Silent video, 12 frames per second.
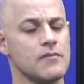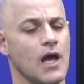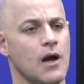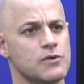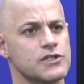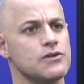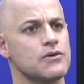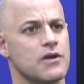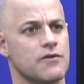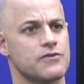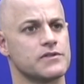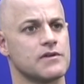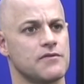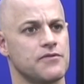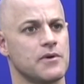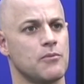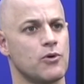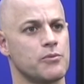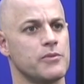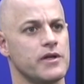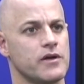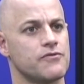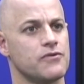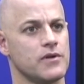I was looking for something more
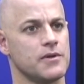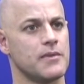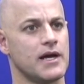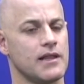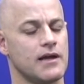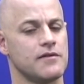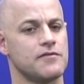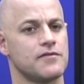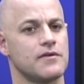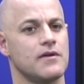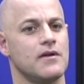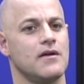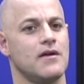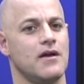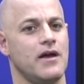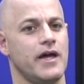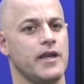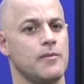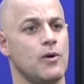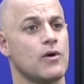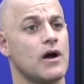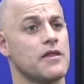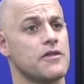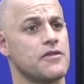meaningful in my life. And
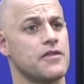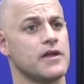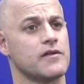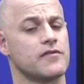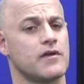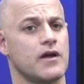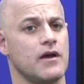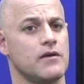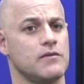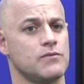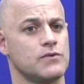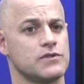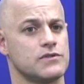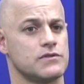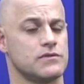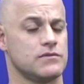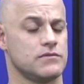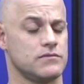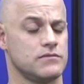among other things that I was